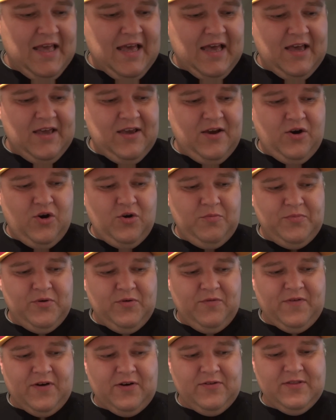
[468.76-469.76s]
I hope you
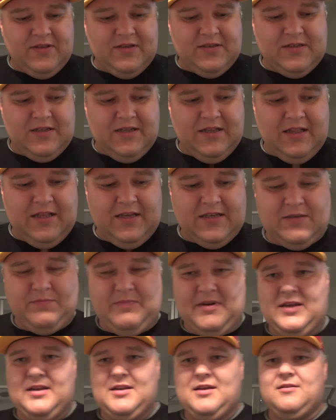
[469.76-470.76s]
found this little
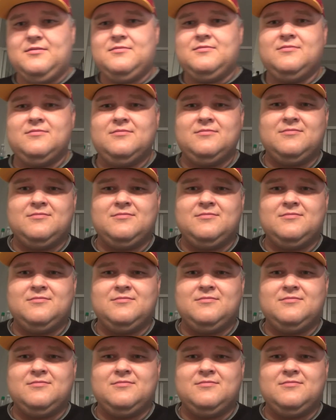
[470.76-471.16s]
explainer